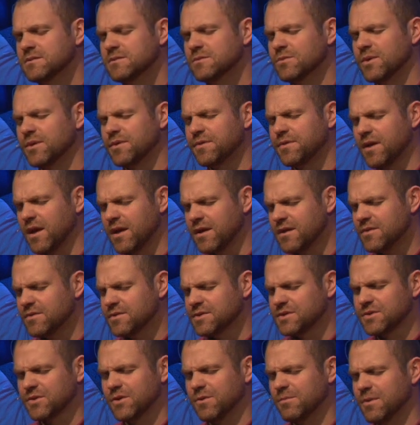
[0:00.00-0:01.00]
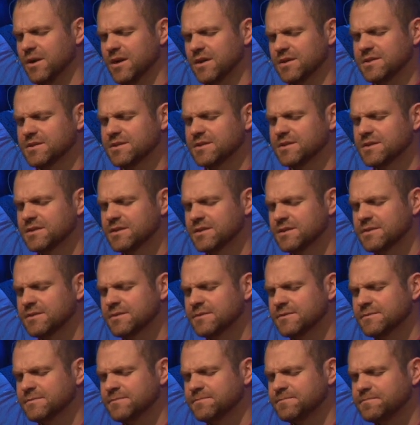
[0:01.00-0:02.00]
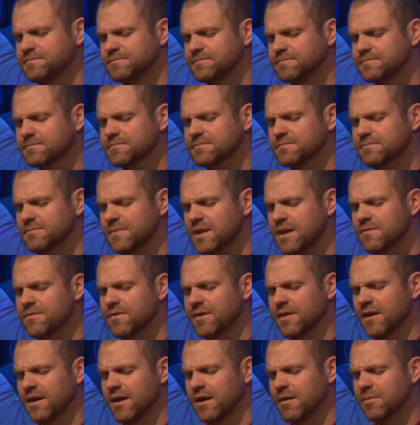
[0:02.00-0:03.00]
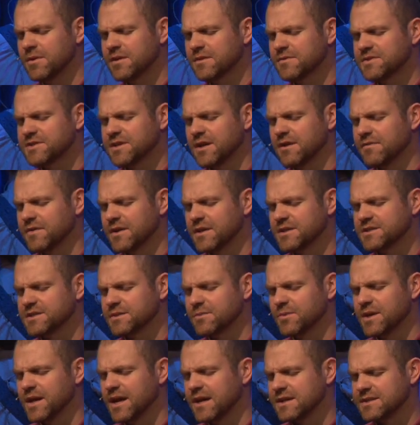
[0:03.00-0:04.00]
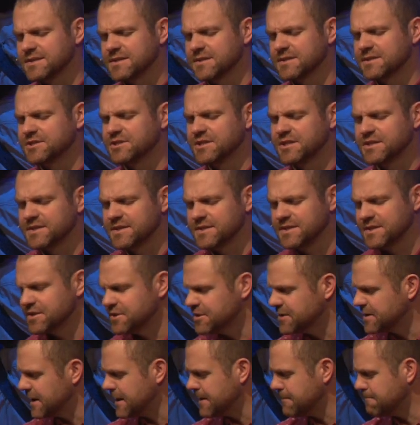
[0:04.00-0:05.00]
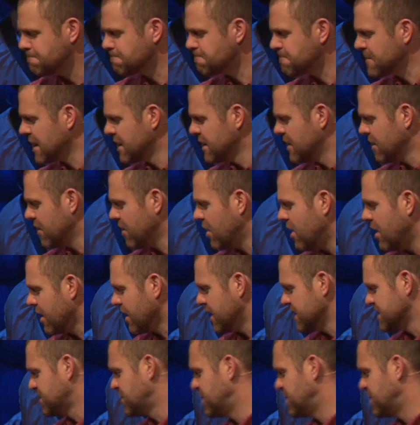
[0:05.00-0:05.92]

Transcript: We thank you so much for the helmet of salvation. We ask this, Jesus, in your name. All God's